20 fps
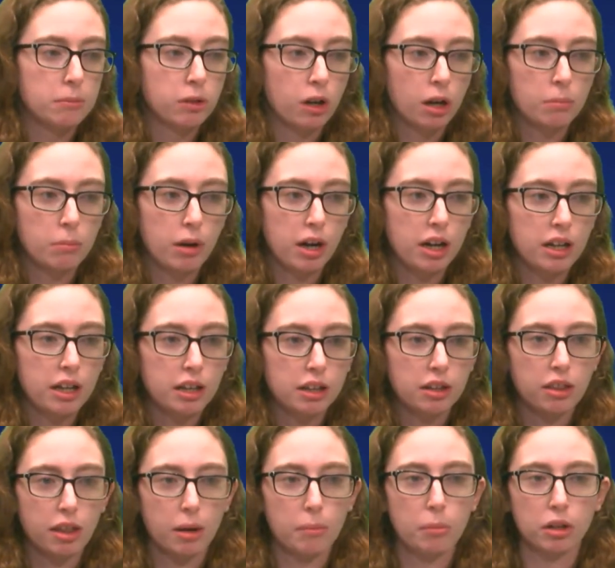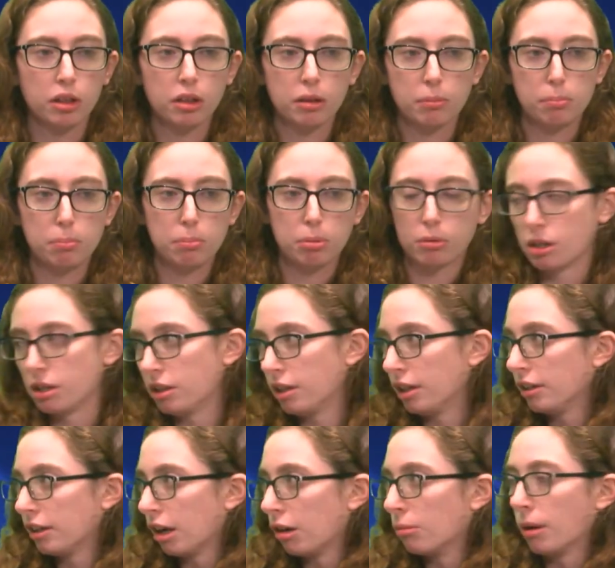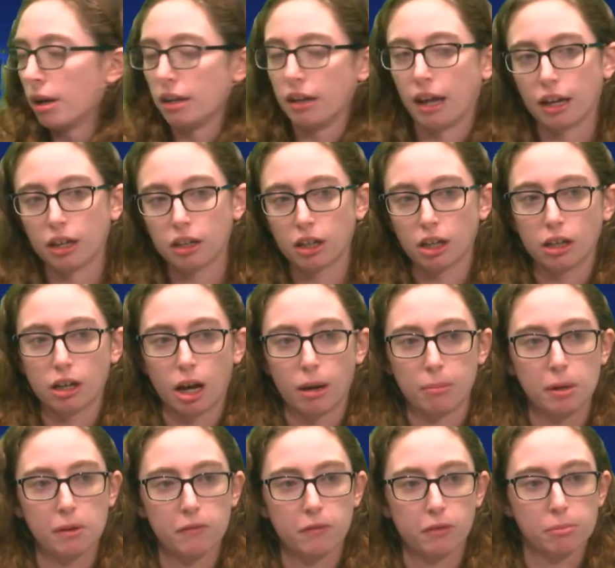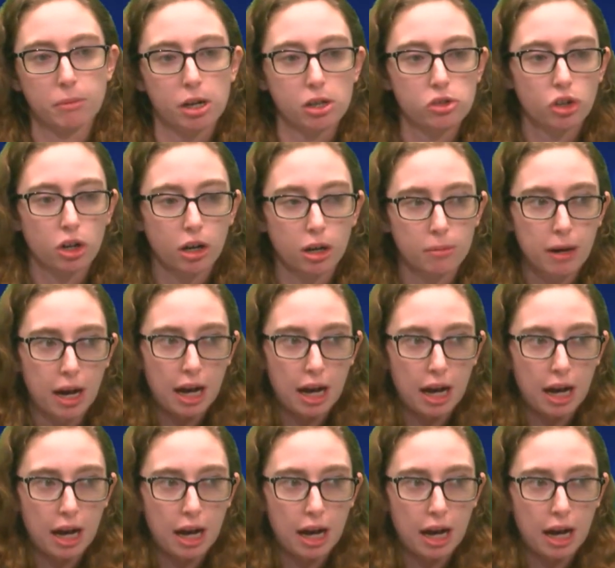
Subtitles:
Tom Brady and someone's breathing down my neck and coming for my job,